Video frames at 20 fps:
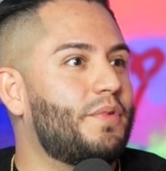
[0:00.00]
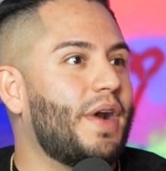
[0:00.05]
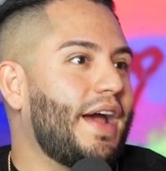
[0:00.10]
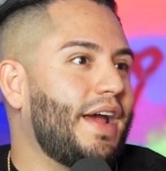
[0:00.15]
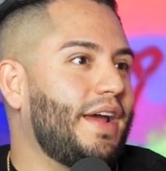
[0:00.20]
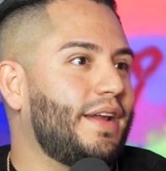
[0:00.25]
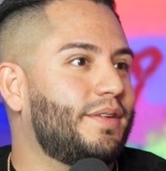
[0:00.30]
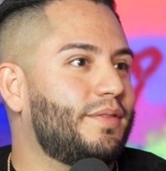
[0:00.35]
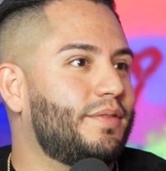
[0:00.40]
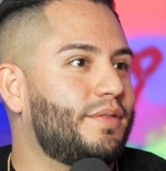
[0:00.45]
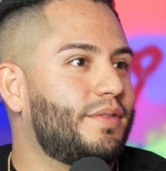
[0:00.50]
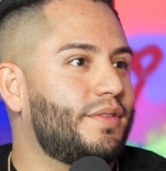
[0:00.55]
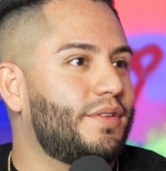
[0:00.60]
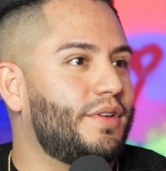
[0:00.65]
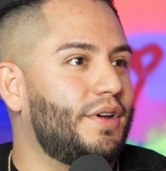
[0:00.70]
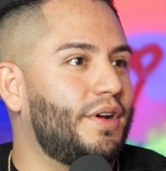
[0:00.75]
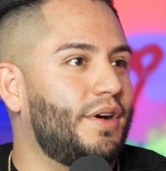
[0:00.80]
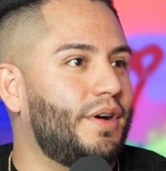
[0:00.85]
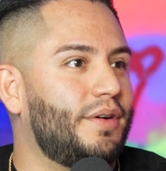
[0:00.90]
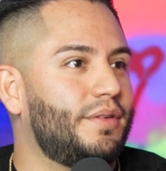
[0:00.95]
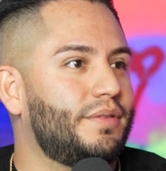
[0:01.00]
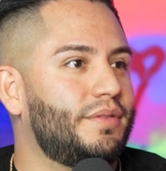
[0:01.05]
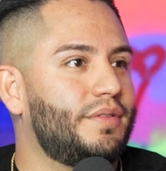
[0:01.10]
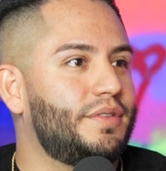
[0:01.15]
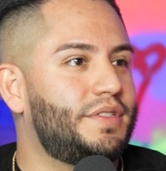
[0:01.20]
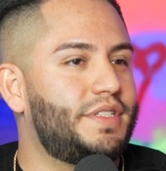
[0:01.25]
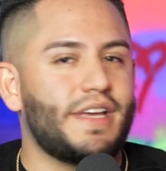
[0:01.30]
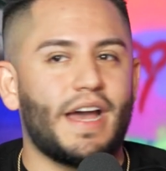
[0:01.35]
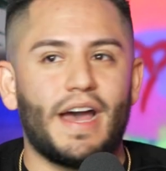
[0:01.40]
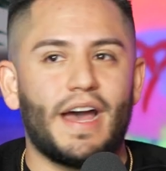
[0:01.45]
Right. You know,
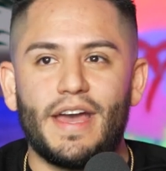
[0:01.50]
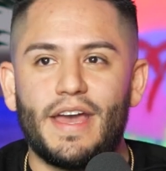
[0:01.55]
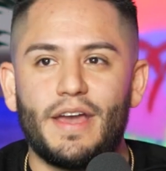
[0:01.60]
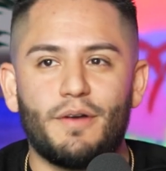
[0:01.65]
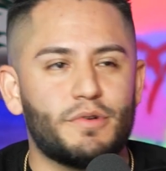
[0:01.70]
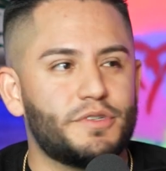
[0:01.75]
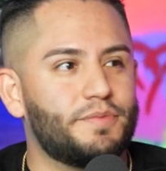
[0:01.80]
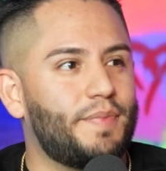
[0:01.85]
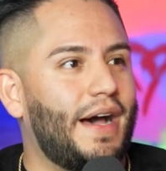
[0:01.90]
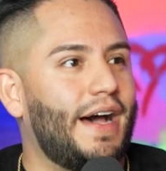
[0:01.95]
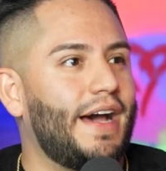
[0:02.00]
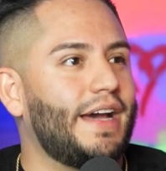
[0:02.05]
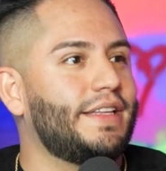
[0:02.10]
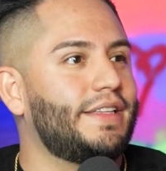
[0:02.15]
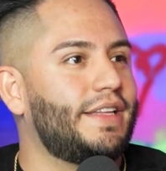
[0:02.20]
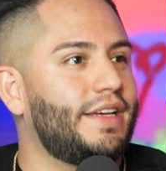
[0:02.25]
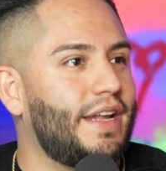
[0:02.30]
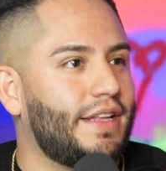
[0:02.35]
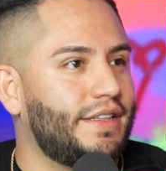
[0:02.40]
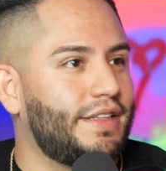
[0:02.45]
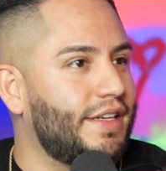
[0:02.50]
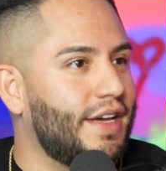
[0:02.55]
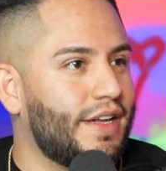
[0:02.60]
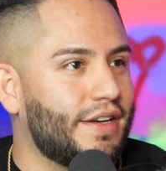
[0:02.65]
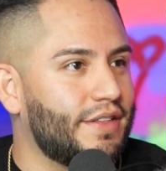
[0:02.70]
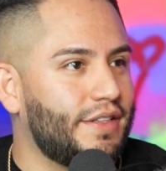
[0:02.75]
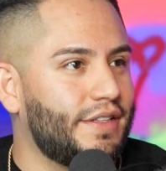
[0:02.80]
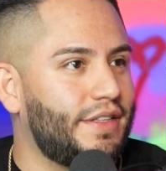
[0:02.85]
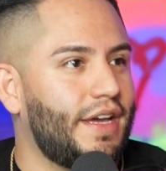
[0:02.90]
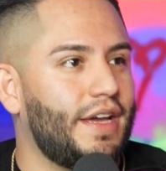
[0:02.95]
CIA was behind it at the end
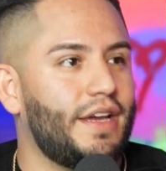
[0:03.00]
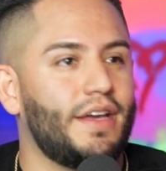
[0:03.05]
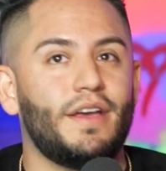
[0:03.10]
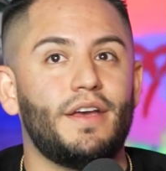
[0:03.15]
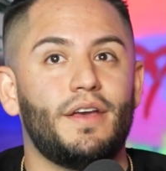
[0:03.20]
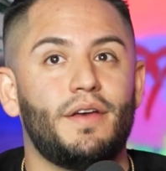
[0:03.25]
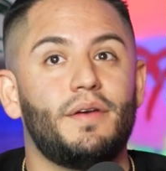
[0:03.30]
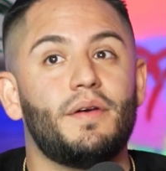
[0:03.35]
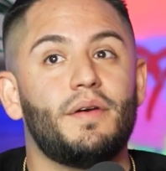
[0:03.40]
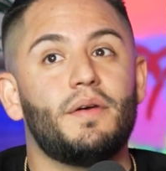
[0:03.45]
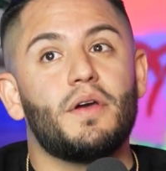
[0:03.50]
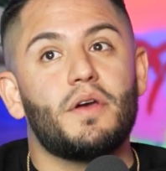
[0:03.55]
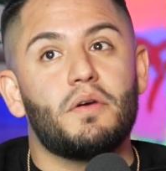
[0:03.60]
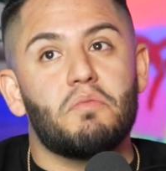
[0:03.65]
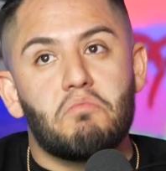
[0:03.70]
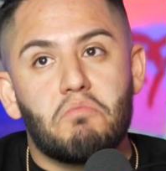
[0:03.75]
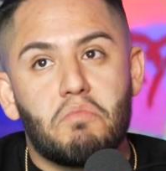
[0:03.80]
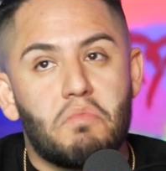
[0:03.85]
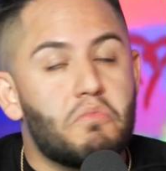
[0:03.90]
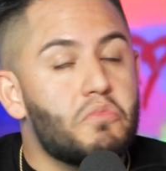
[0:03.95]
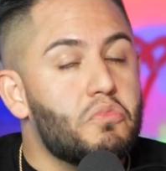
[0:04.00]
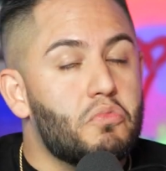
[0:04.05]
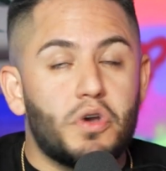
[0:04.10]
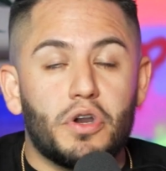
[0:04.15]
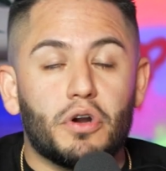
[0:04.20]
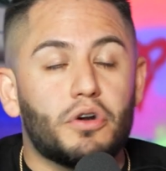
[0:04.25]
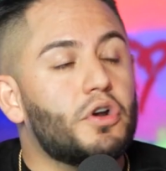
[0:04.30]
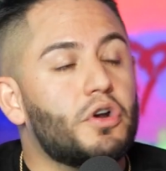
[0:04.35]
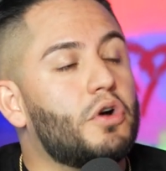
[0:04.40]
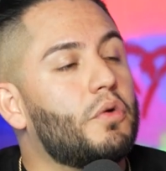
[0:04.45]
of the day. We
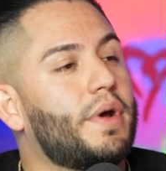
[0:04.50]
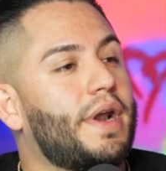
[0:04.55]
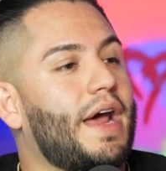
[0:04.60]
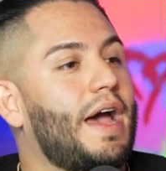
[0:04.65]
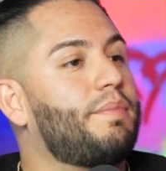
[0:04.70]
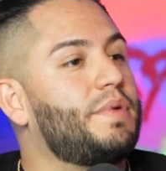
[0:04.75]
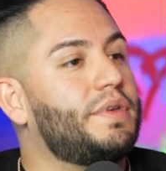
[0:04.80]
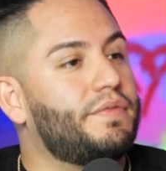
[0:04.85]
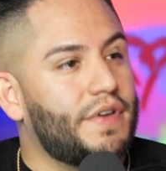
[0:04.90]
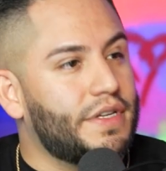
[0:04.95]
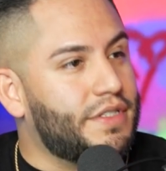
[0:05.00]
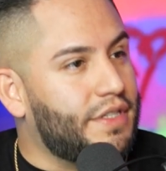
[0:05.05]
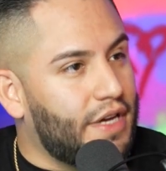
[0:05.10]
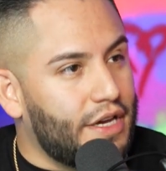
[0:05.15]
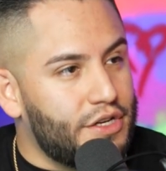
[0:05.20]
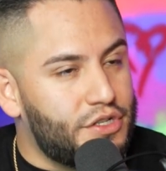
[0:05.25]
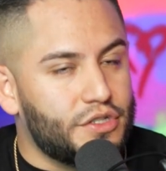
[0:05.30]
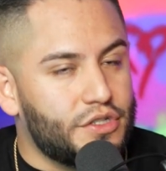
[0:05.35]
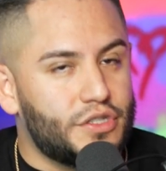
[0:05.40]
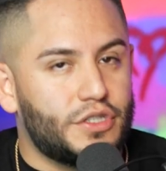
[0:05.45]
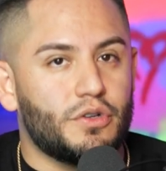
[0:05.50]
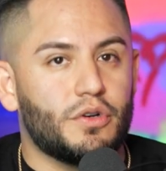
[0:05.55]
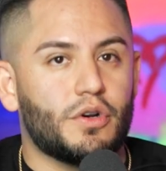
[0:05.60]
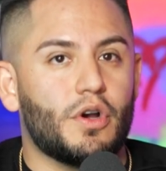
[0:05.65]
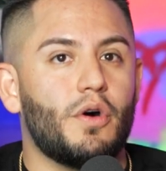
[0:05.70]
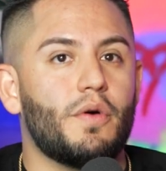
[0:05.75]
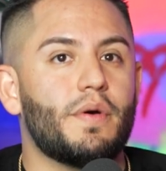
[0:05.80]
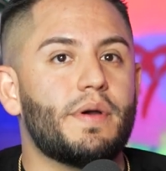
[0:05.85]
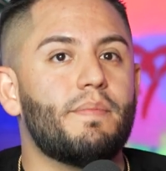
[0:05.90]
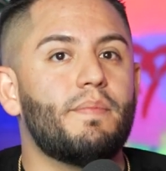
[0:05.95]
don't know what happened. Investigation's still
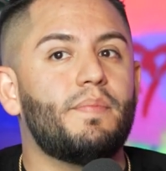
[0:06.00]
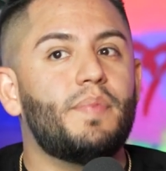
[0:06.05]
going.